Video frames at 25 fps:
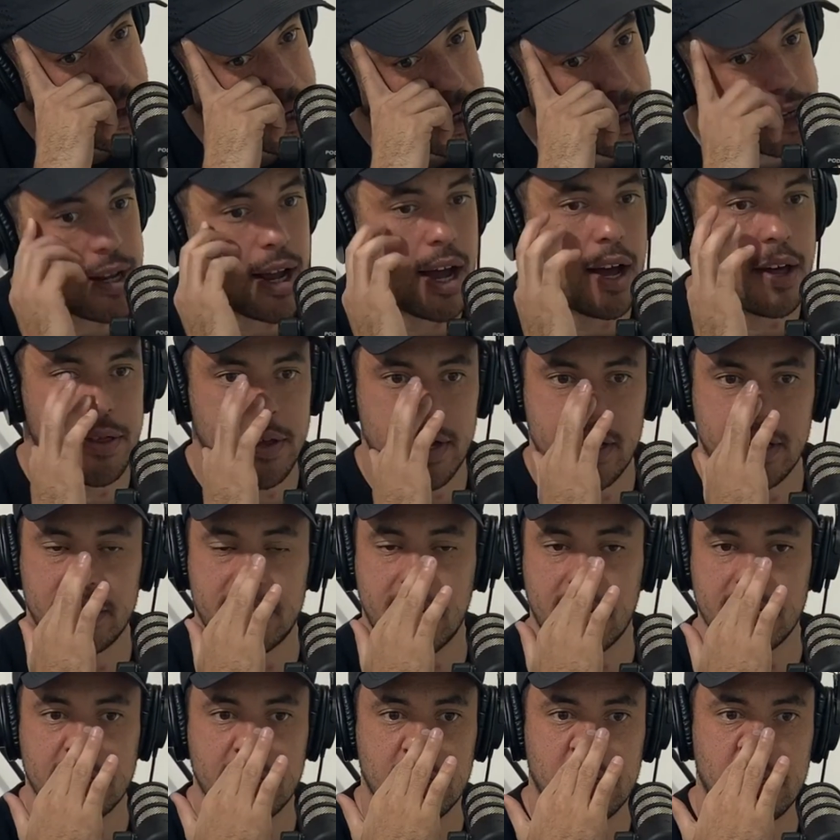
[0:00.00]
I think I
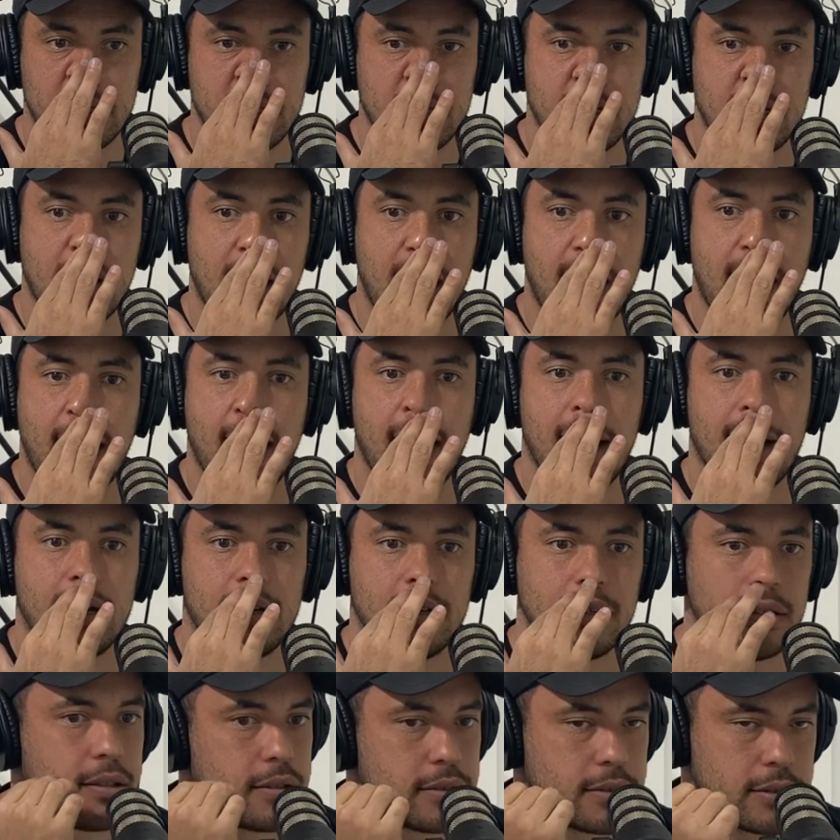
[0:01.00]
think Justin
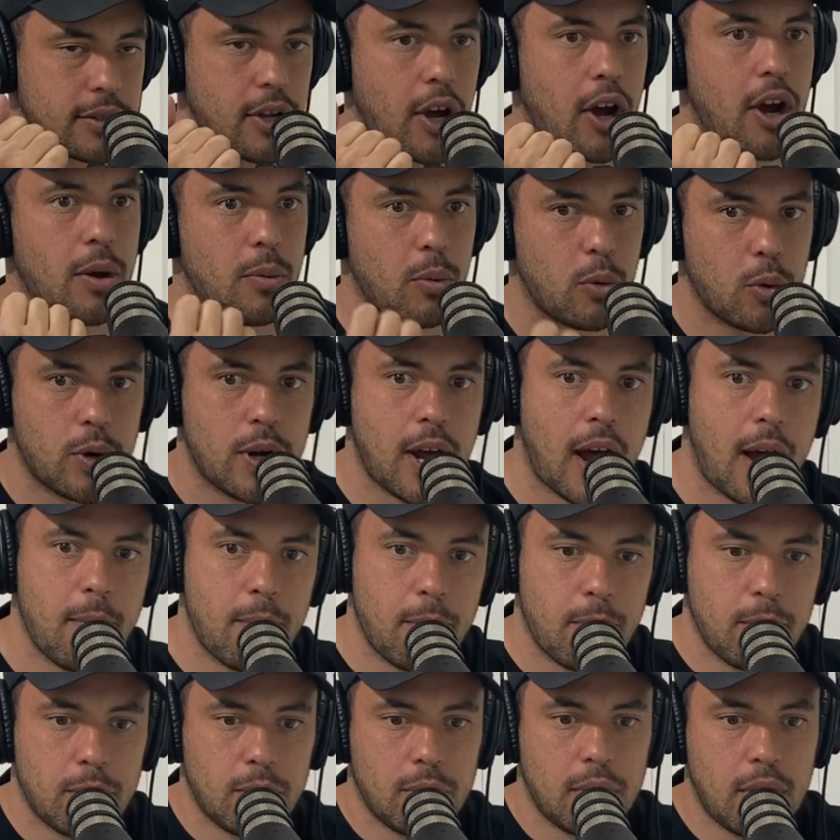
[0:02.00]
uh, Scope will
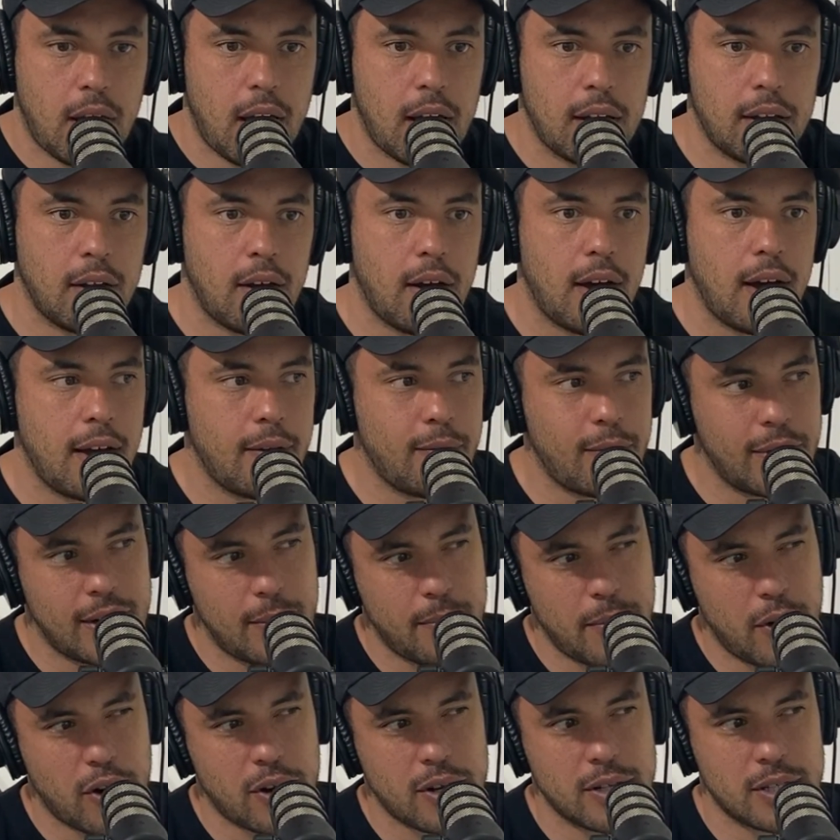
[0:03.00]
come alive
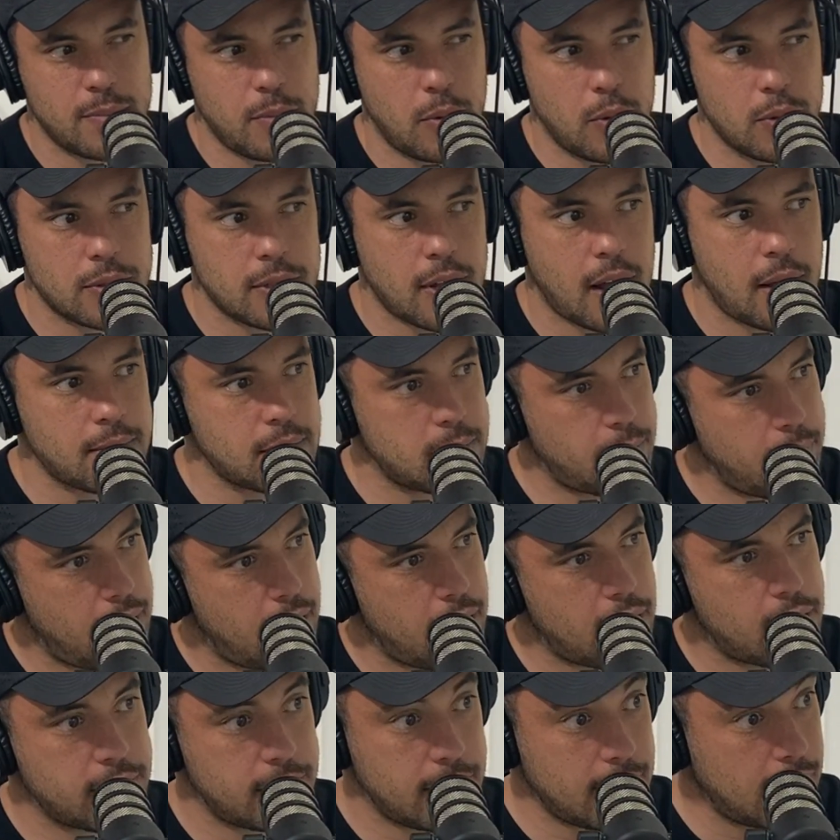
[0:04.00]
when American sports comes
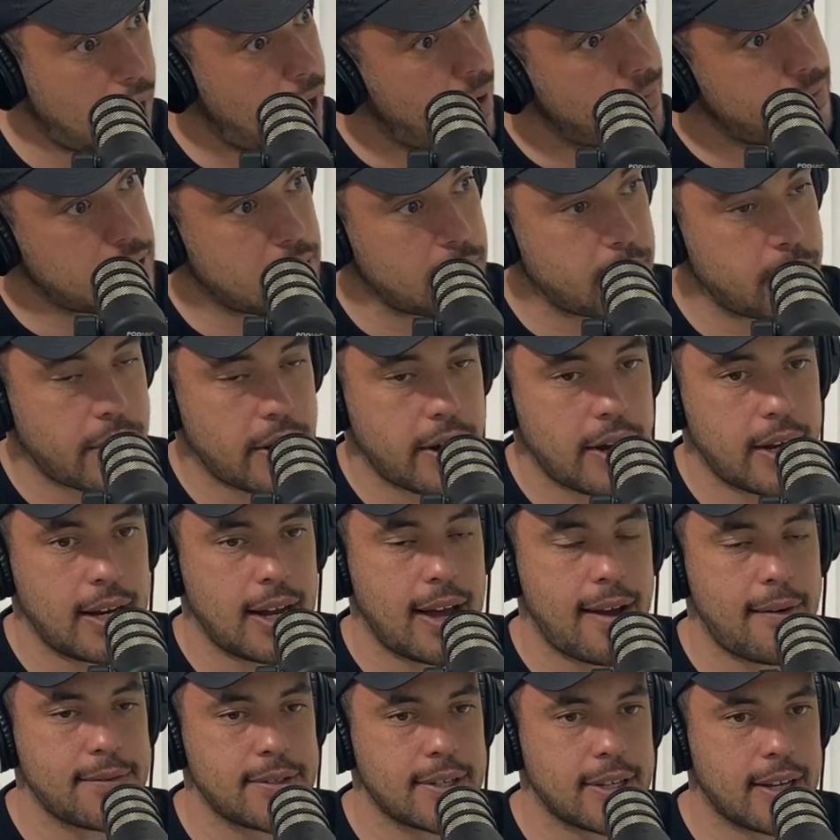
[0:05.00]
back because mm. he loves it, bro.
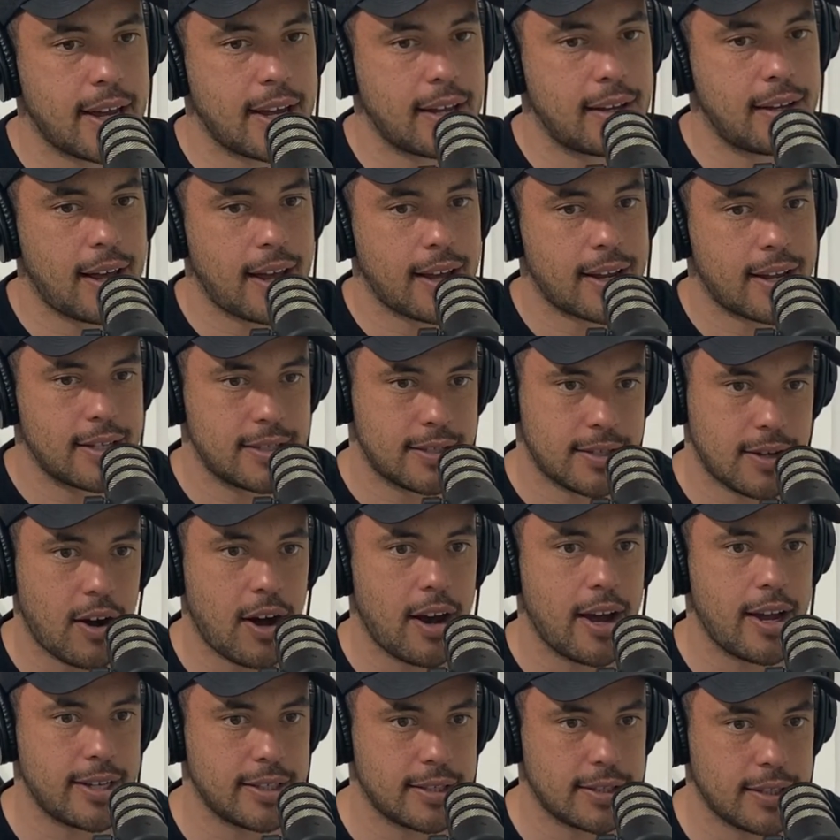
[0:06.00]
He loves it, and like
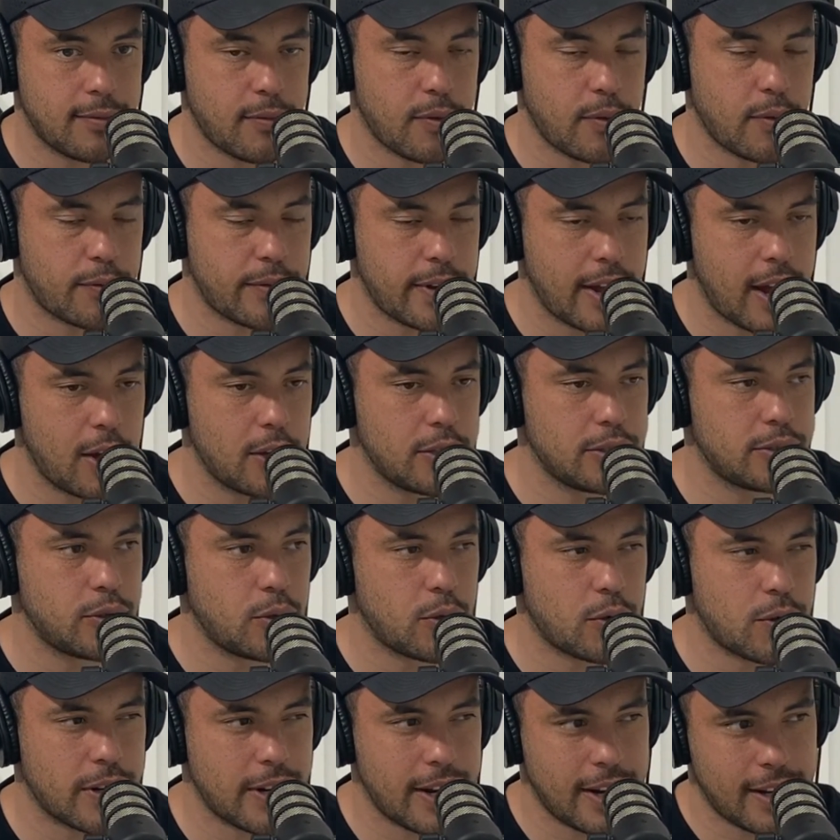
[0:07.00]
his guy he's living with now,
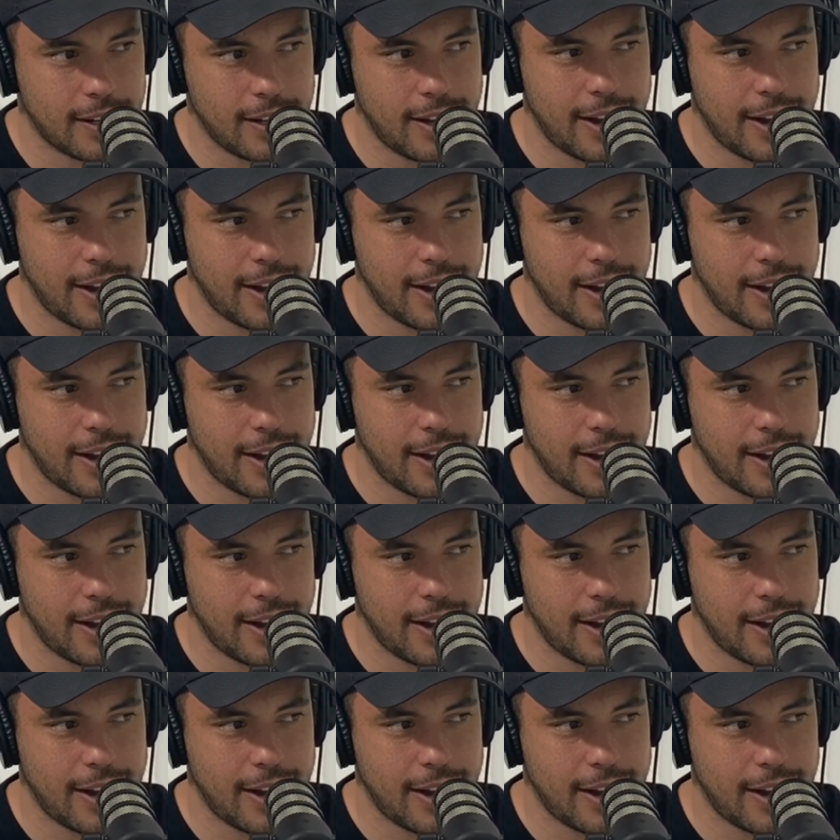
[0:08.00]
Jordan.